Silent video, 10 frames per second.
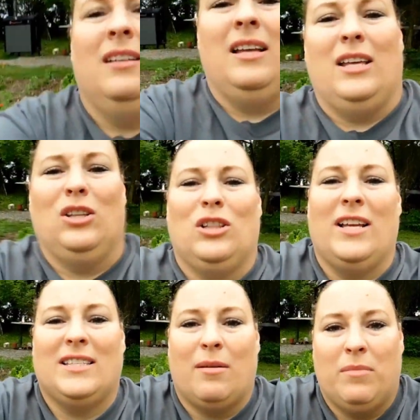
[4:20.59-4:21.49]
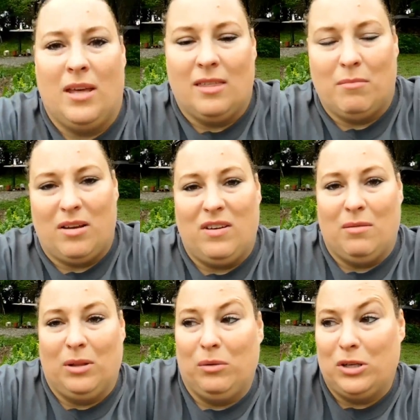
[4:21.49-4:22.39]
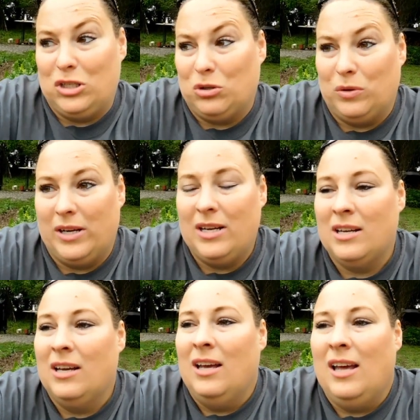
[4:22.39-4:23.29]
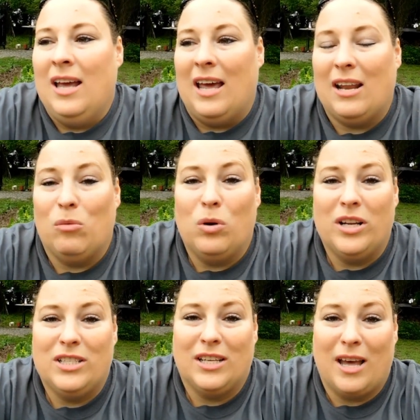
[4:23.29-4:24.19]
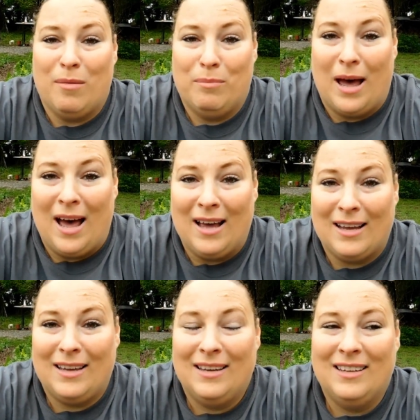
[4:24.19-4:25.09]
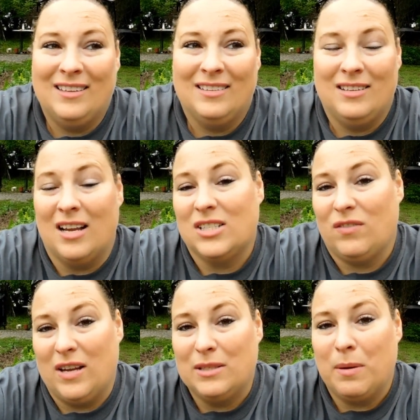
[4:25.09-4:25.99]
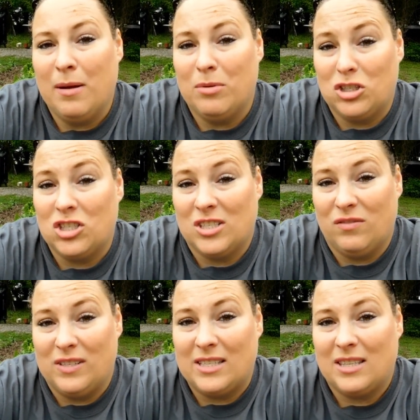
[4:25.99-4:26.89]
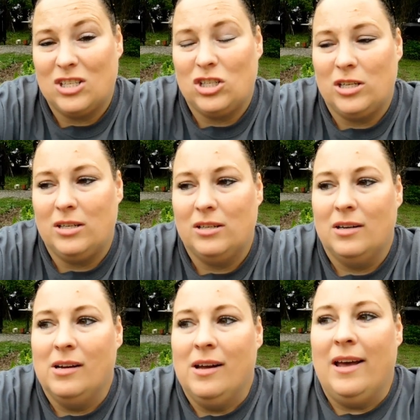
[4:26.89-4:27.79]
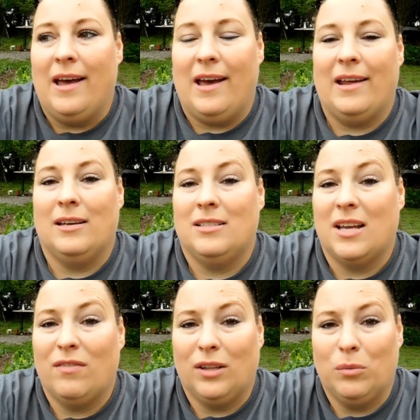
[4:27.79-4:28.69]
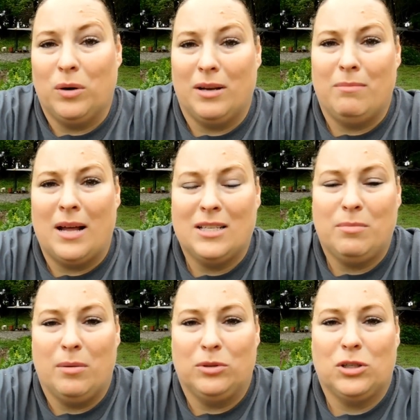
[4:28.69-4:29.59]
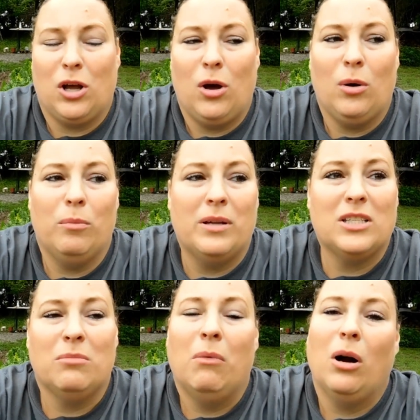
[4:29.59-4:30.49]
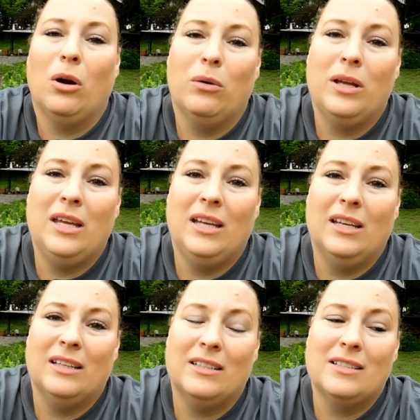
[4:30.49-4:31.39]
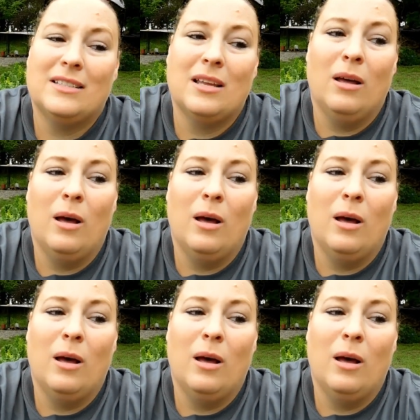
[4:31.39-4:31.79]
it looked like something that my family would enjoy. And I wanted to come back, not to face paint, but just to visit this year. And definitely wanted Matt to be able to go, but tomorrow he is